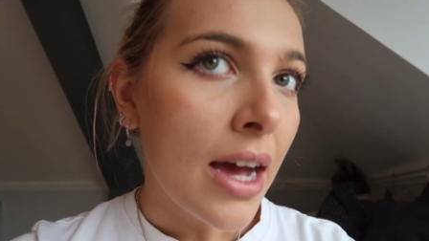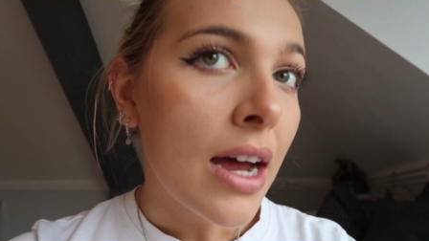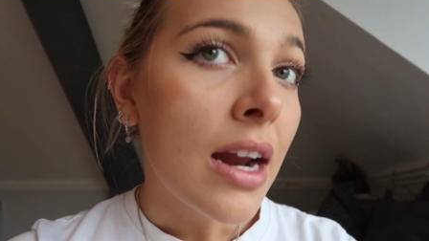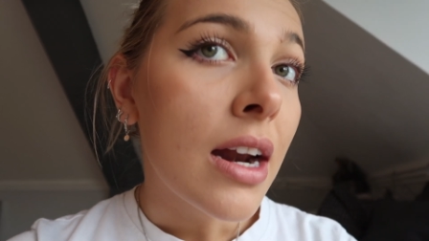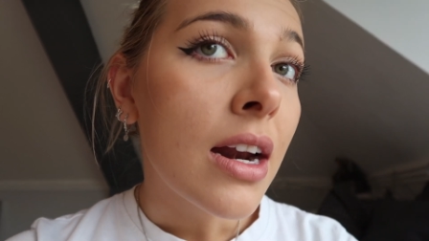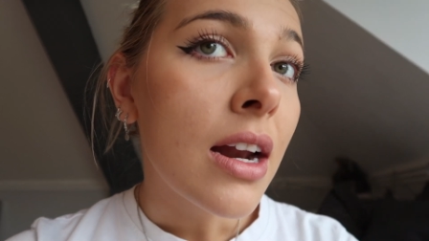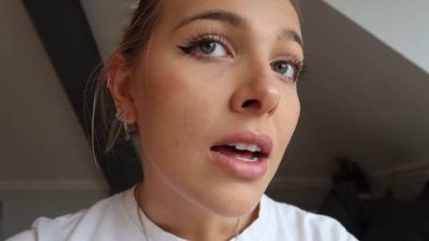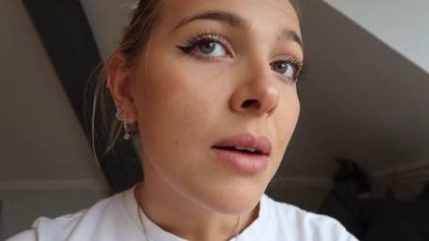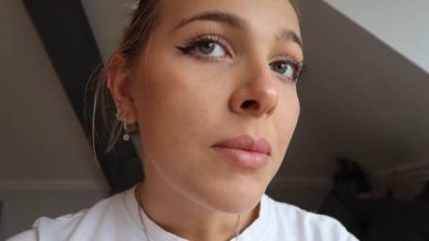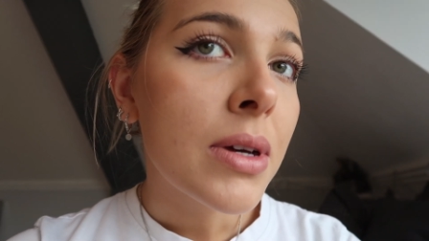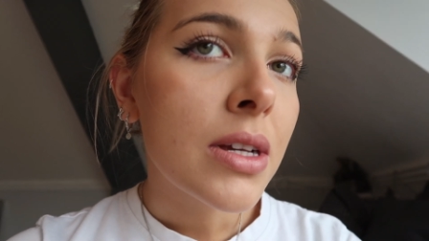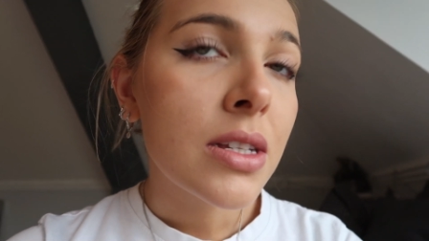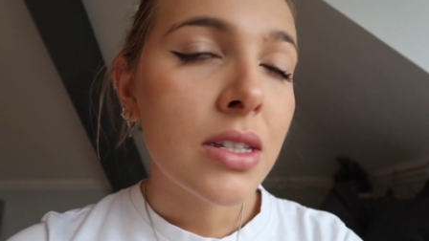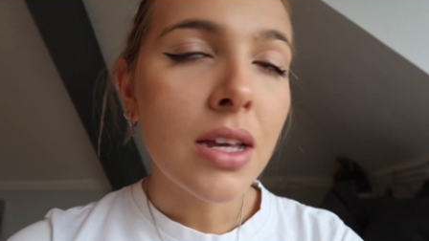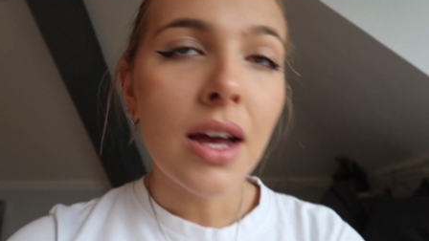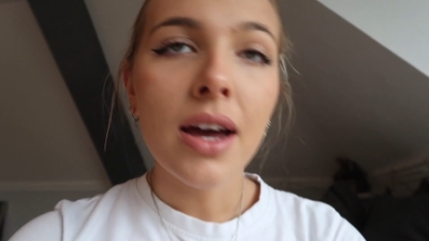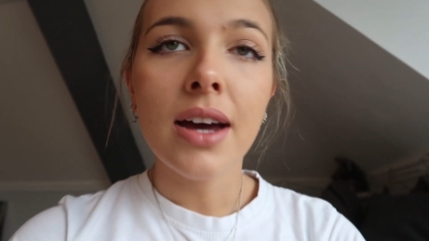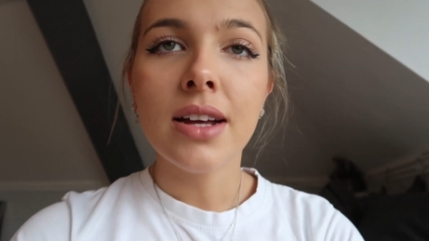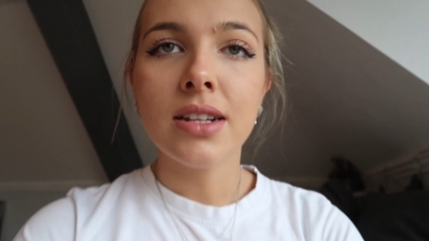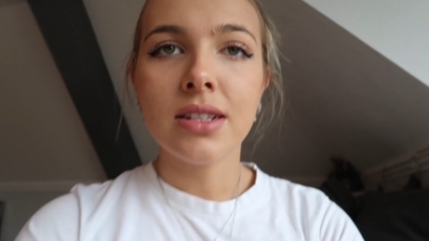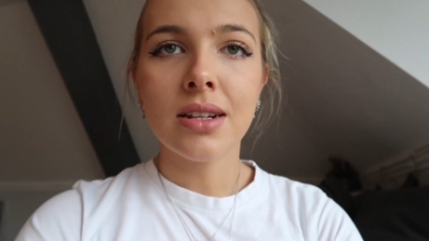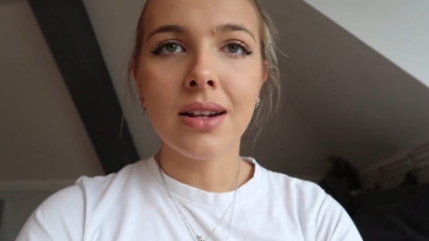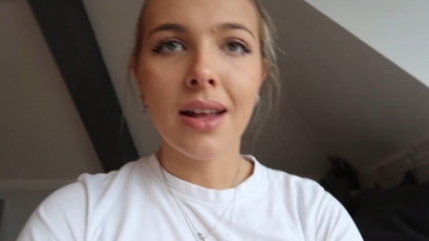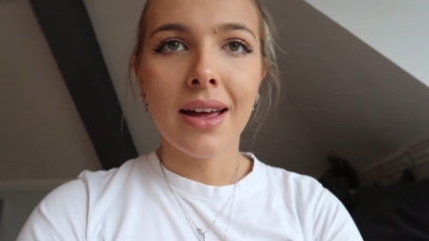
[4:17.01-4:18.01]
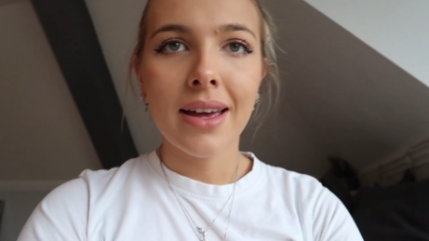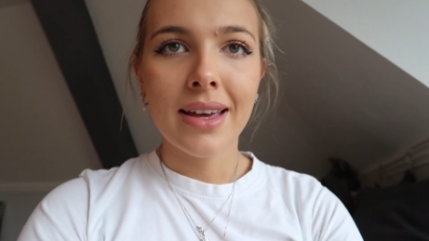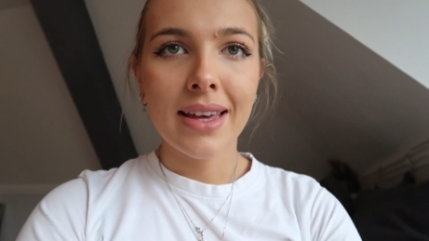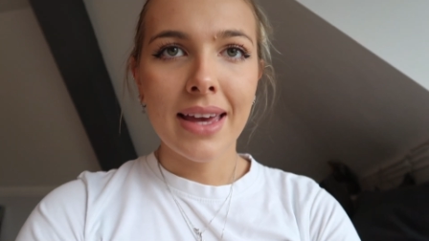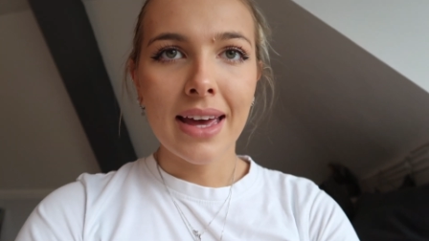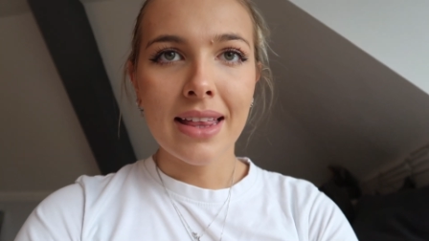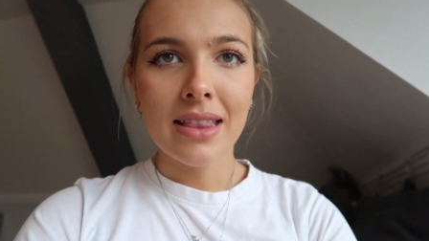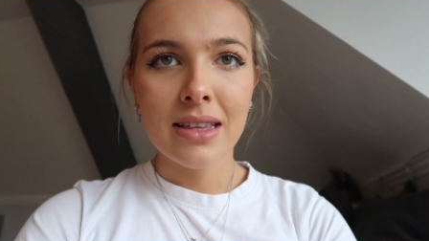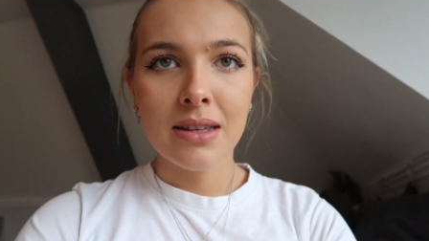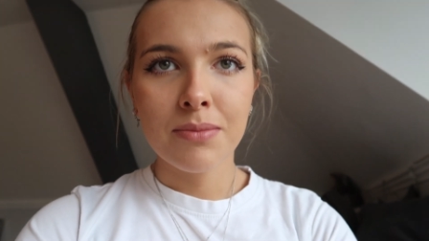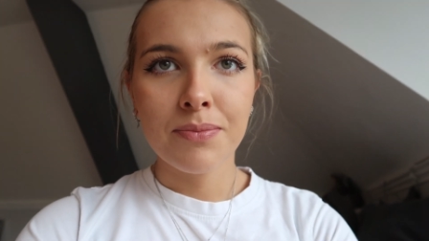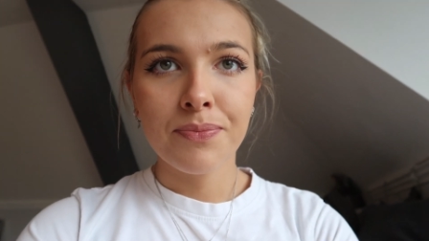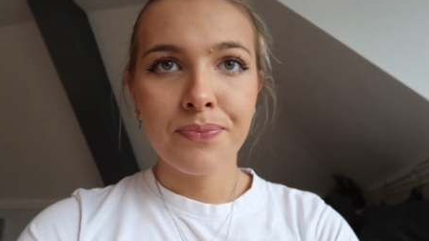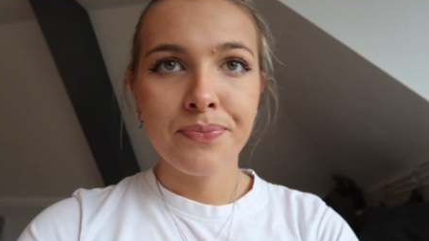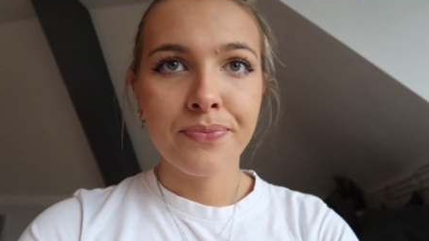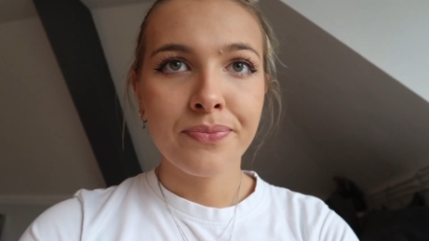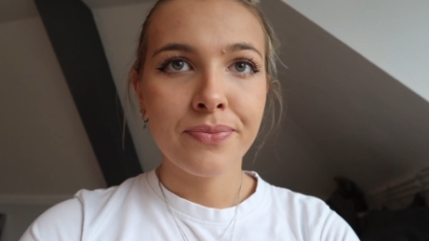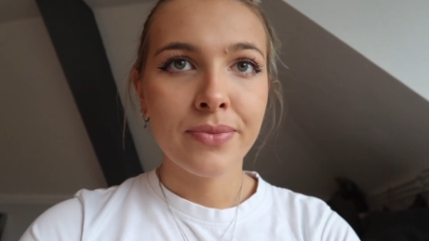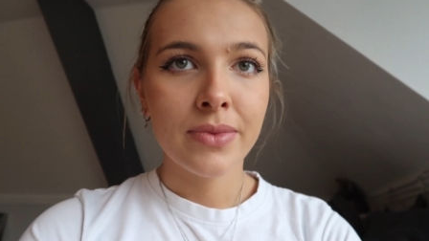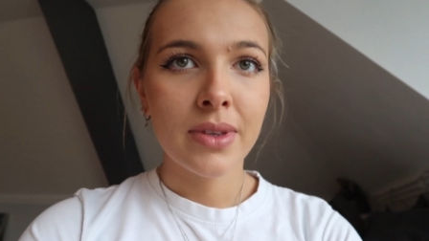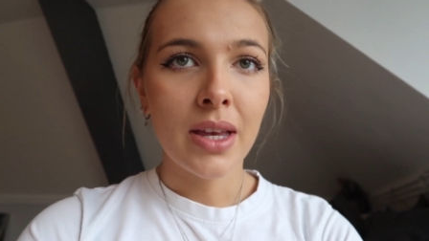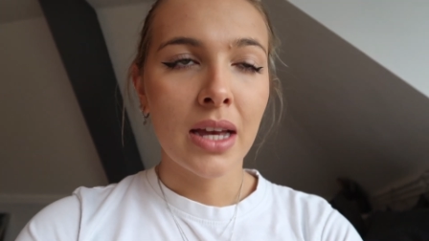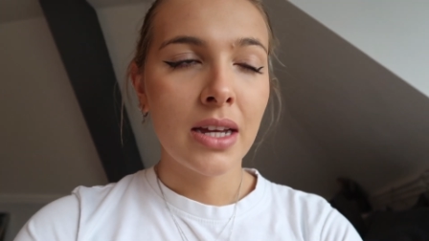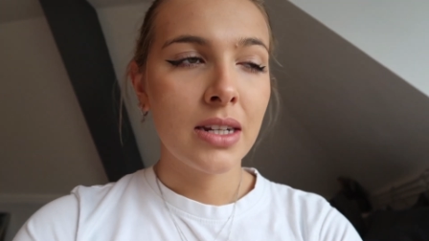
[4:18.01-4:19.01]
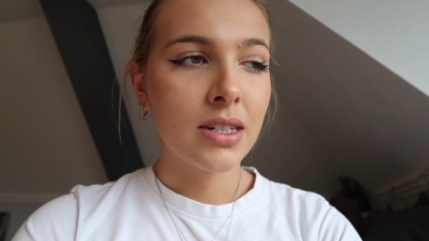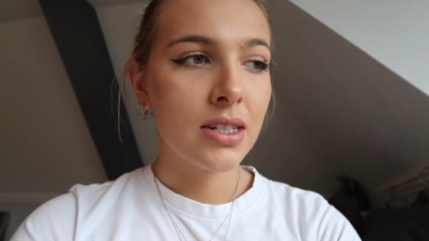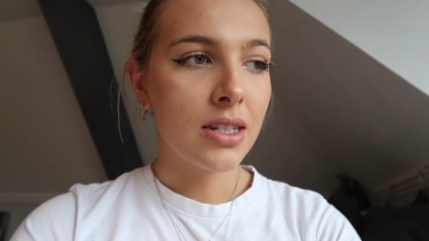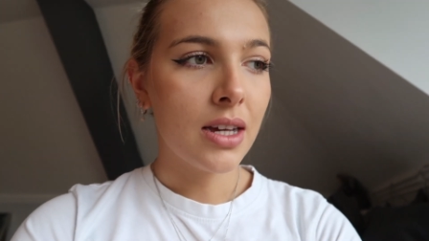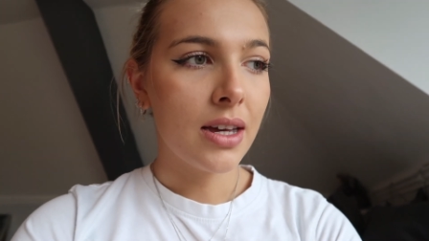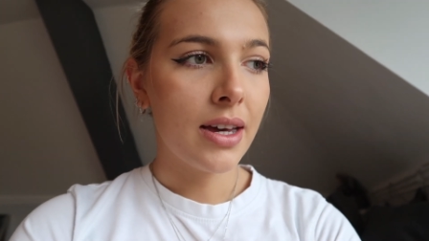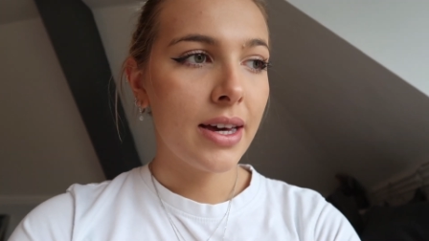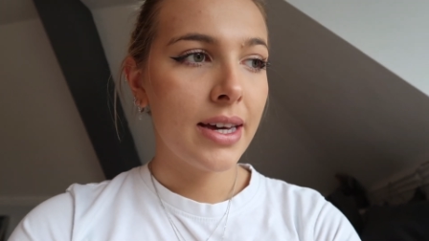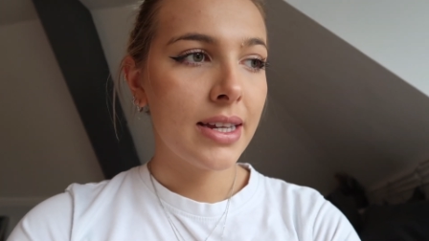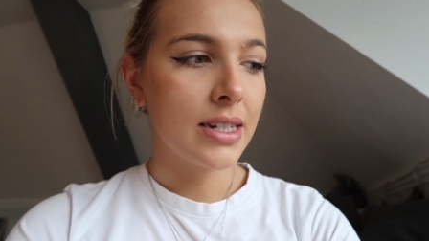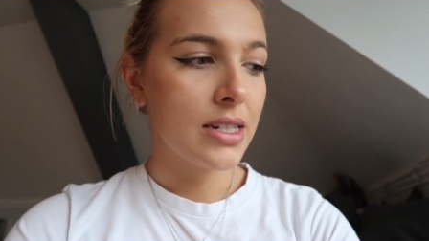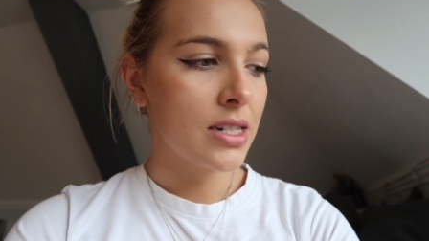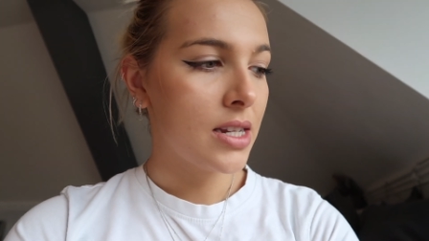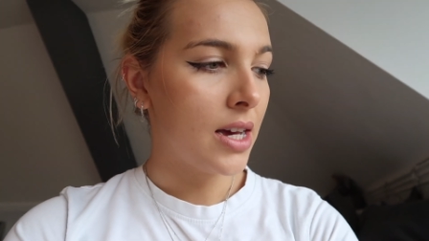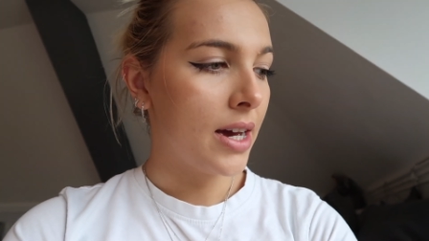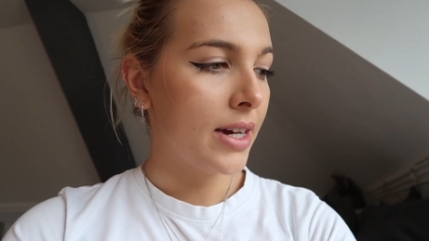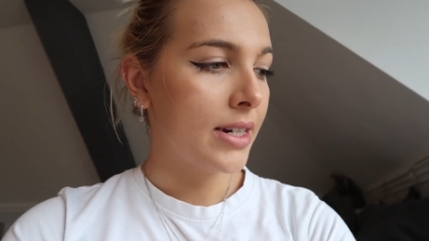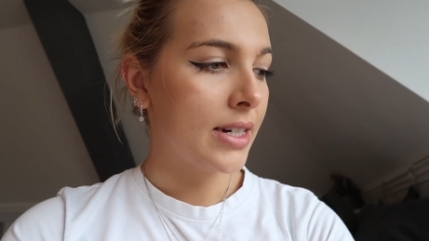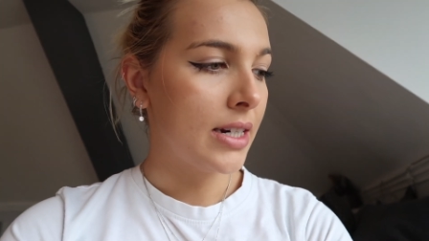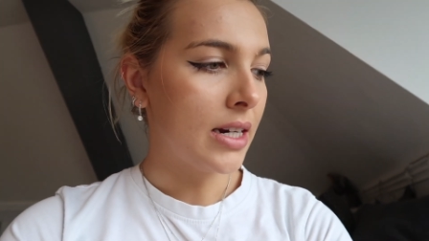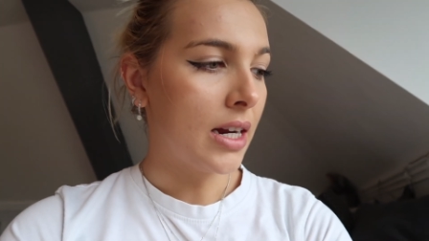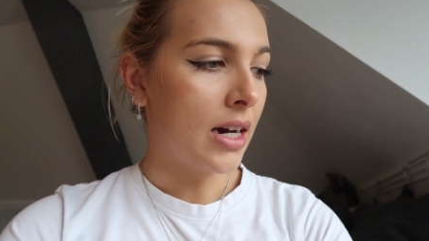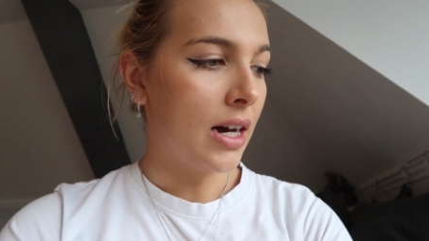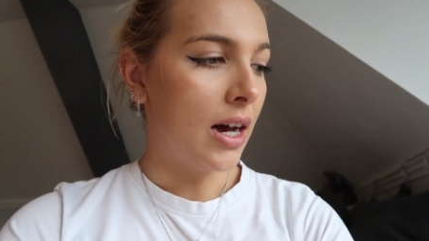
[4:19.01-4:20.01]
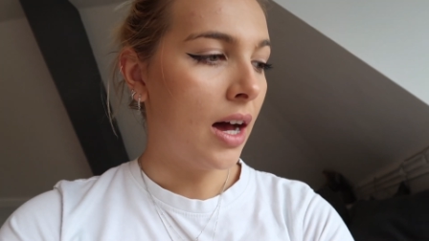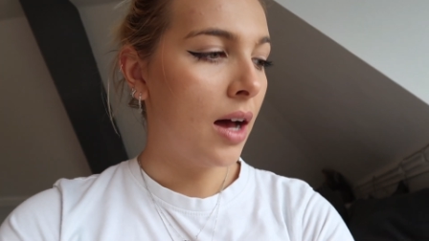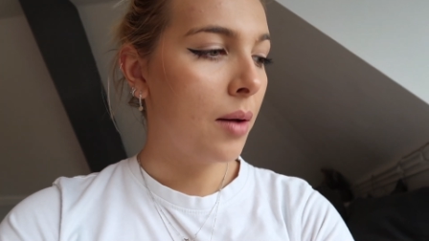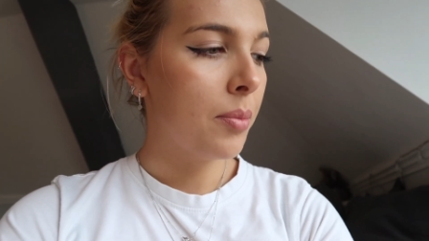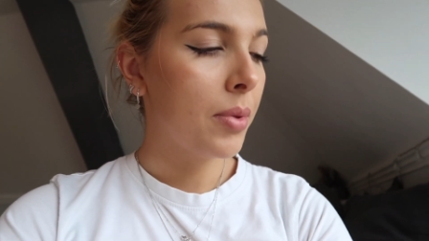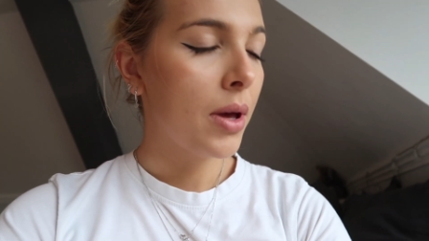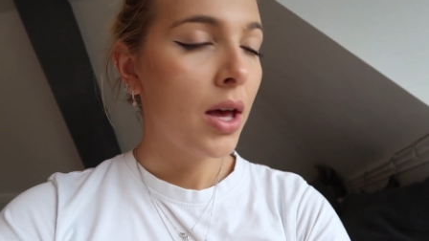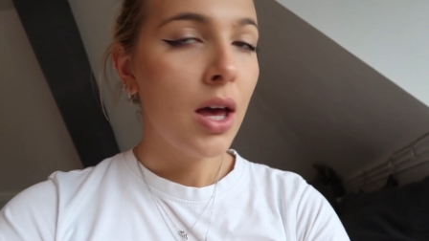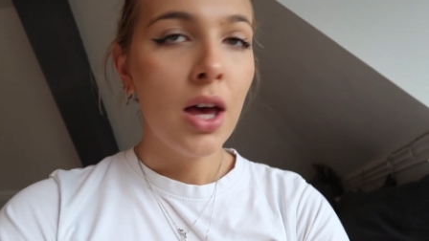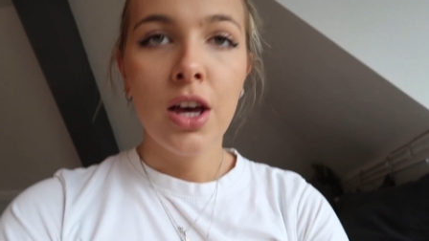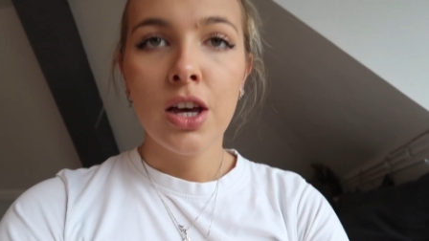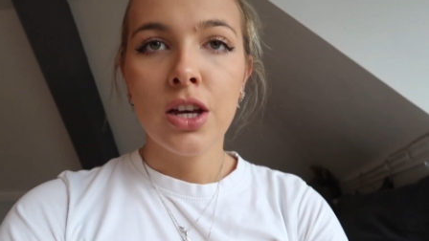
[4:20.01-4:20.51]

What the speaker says: and I'm excited to like get them dyed and tidied up.